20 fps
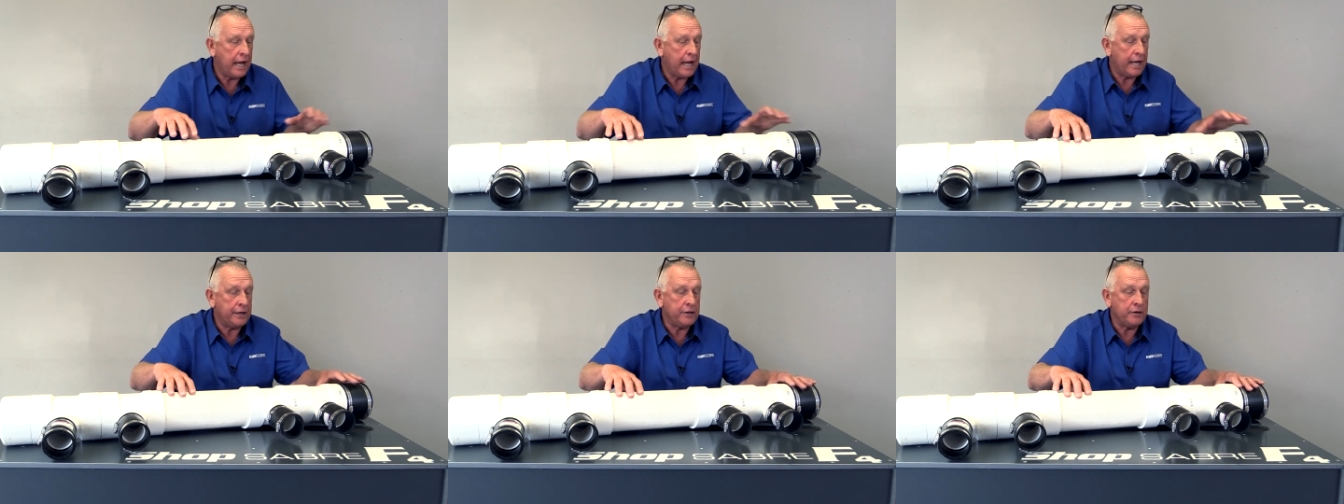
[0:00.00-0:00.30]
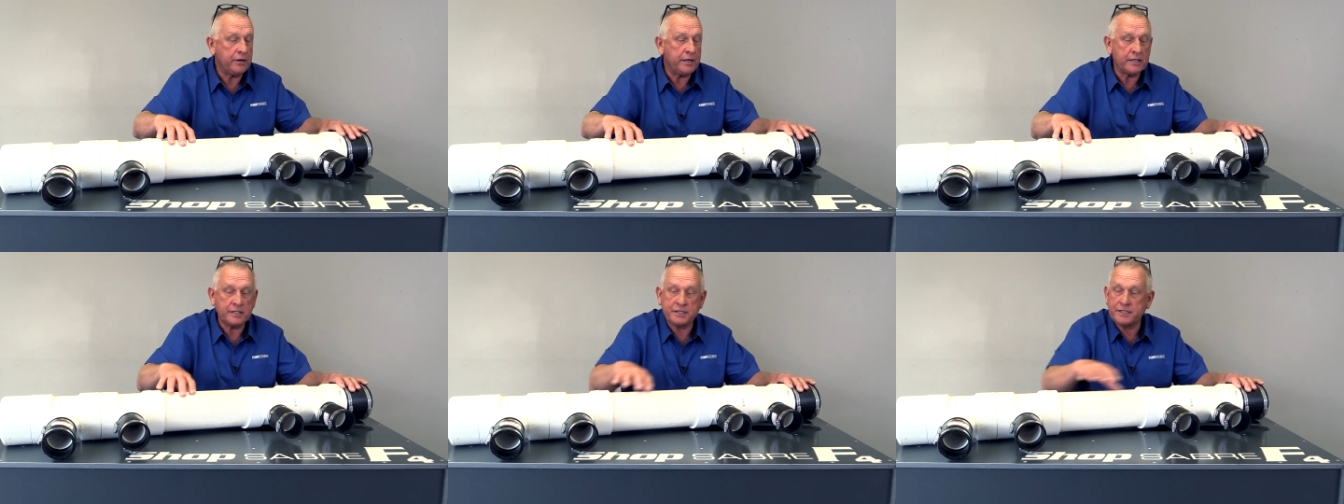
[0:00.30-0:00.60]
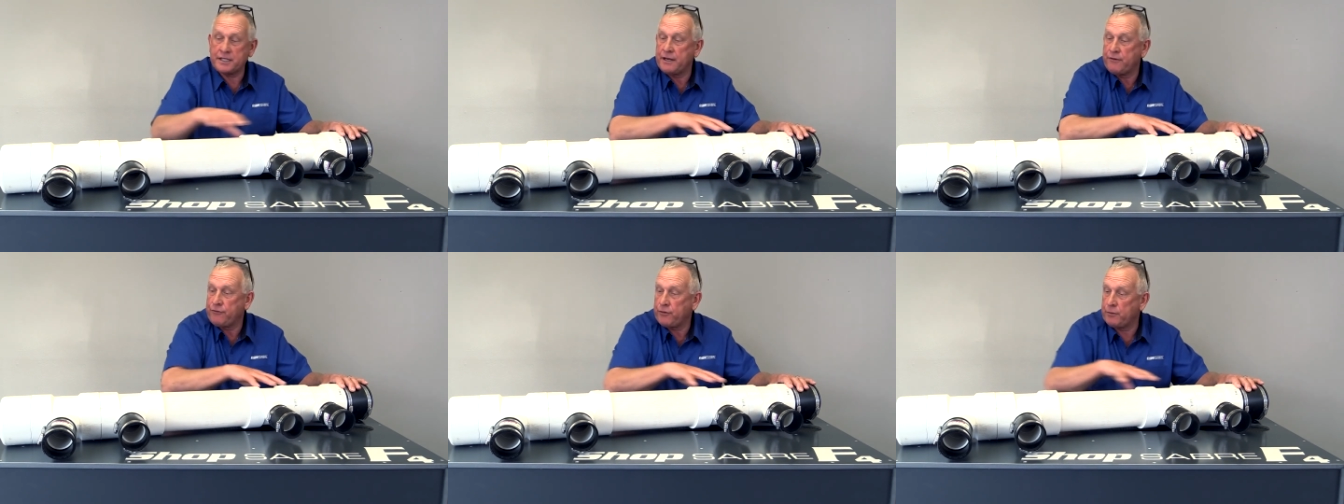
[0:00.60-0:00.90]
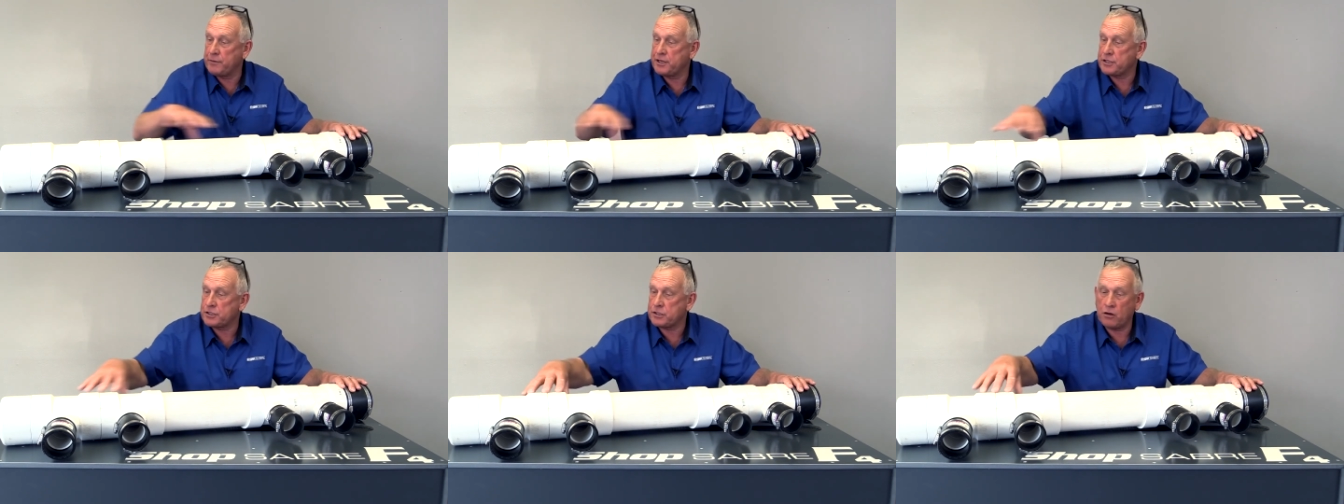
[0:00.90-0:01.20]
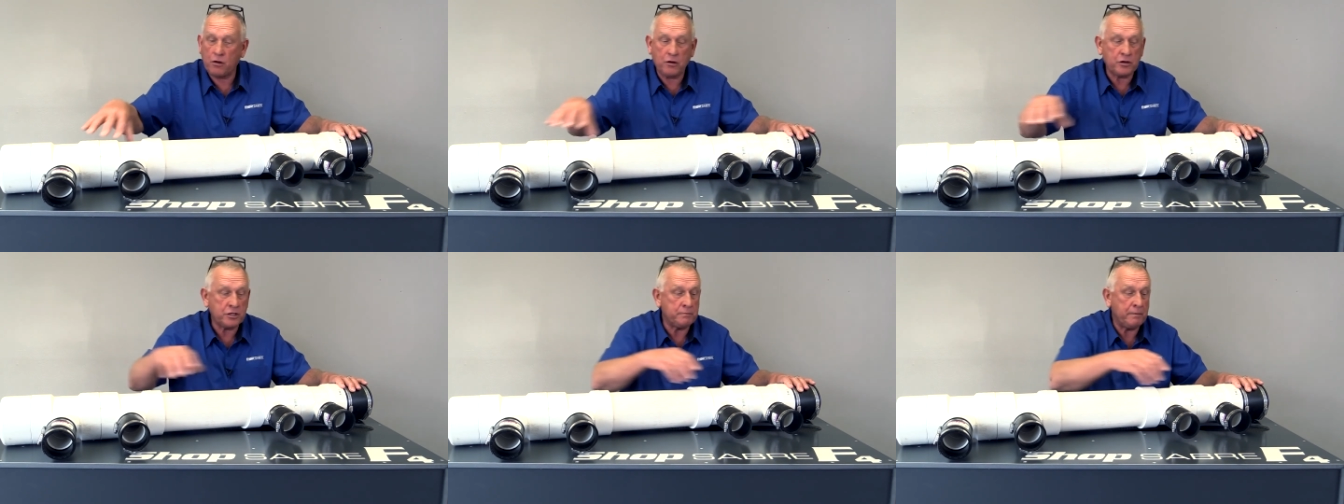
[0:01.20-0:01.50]
And you can see from this
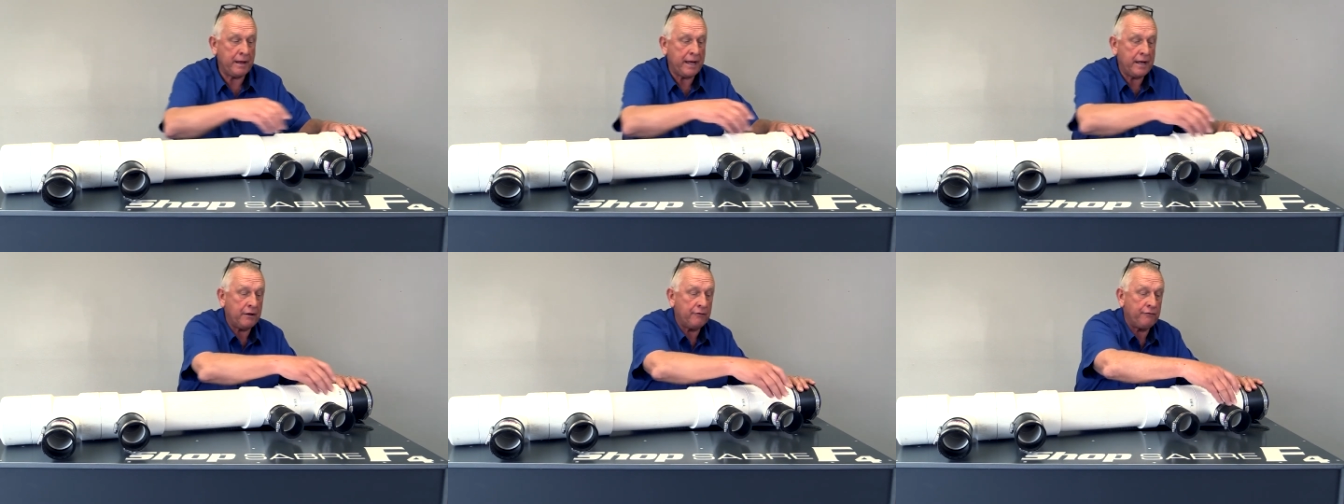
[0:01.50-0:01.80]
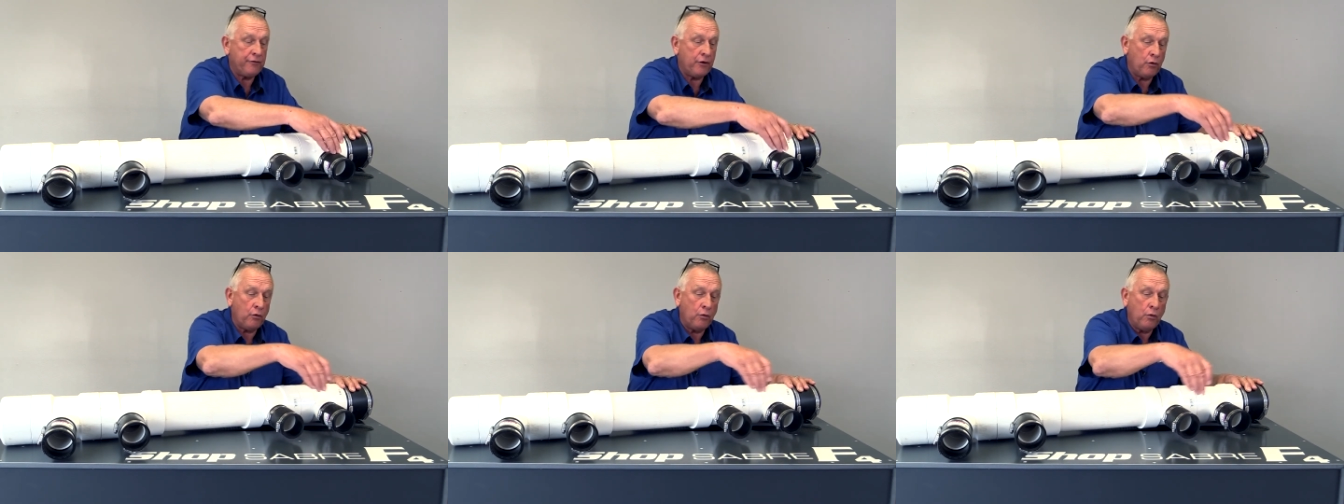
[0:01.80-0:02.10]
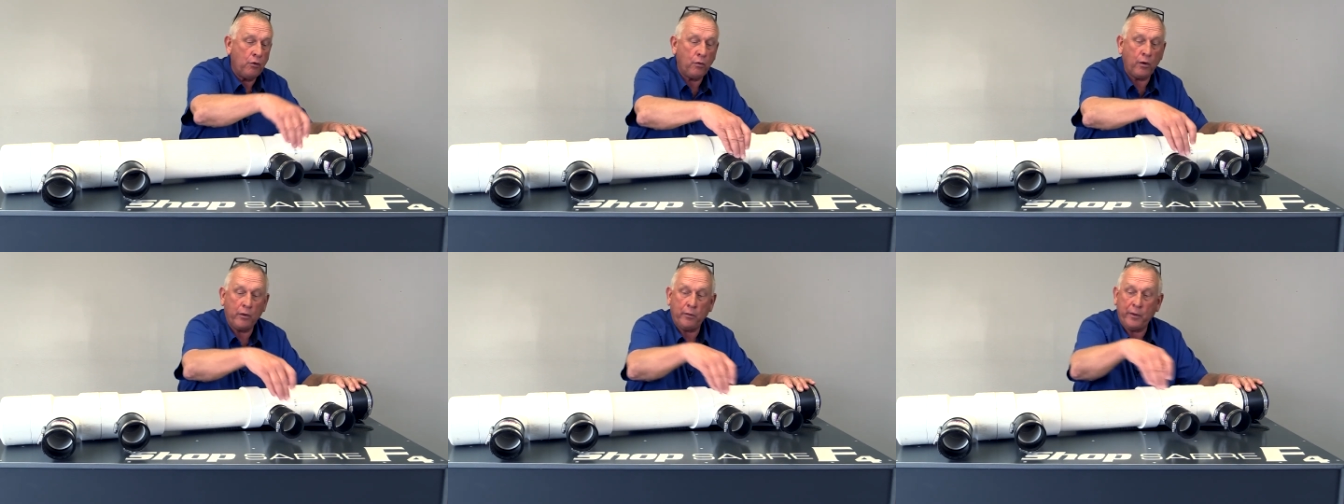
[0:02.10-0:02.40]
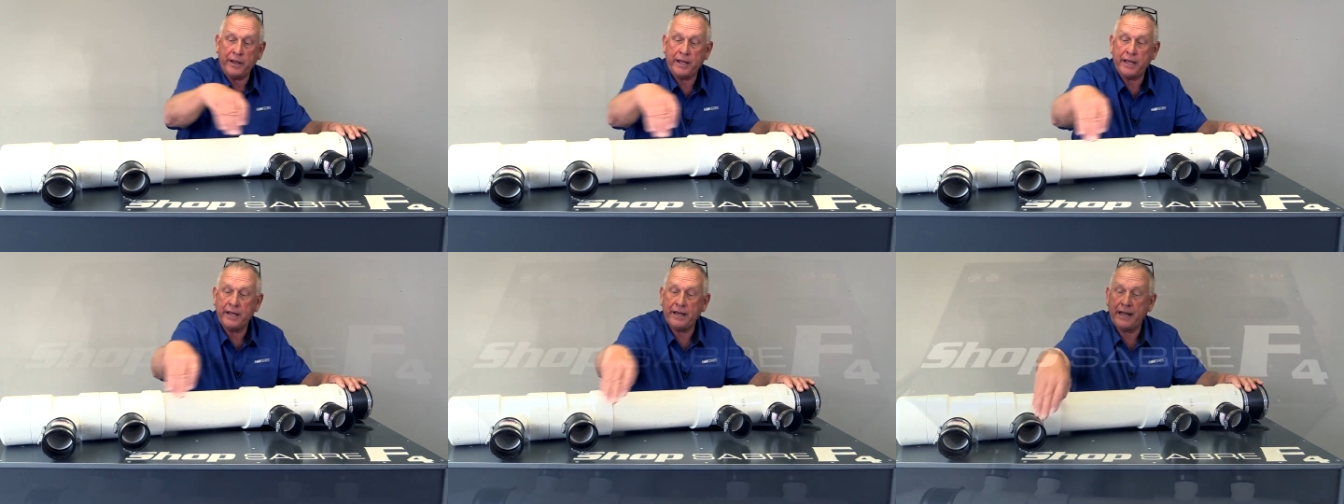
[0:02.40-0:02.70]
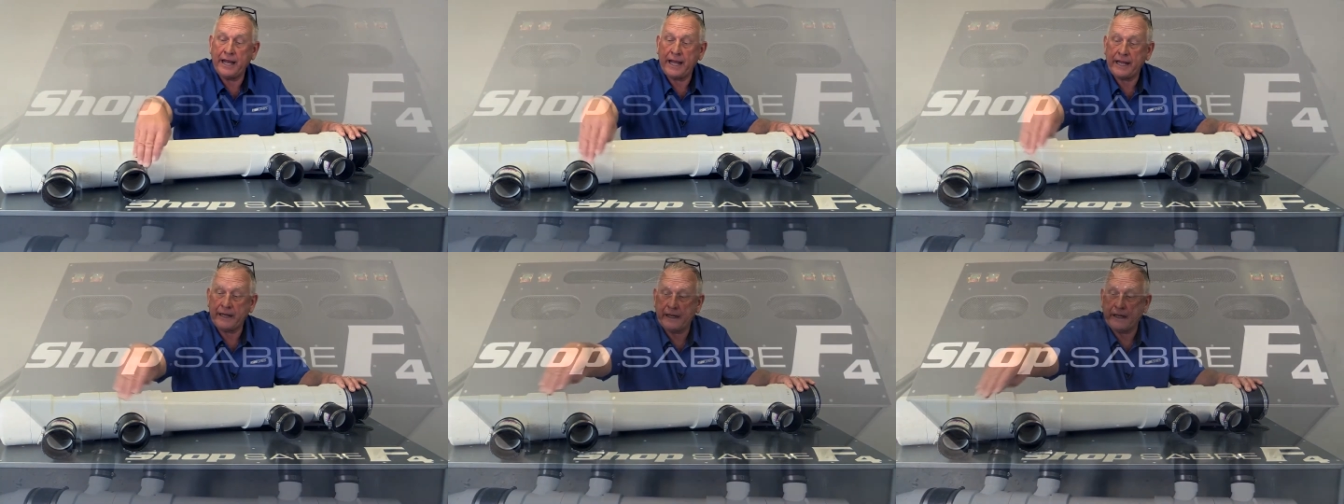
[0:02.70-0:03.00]
large manifold where we
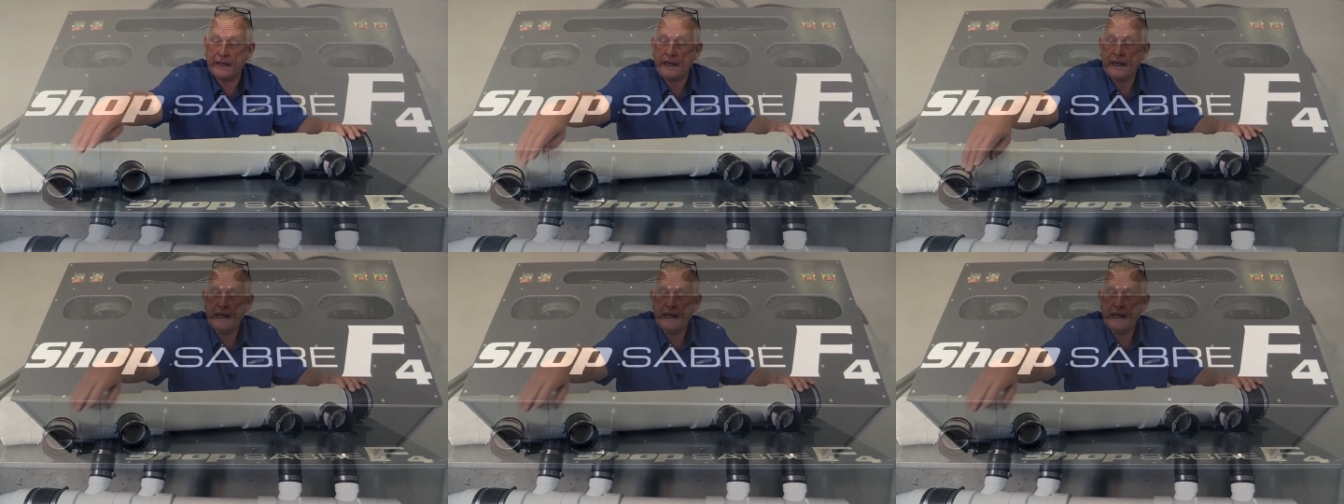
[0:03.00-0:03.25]
connected.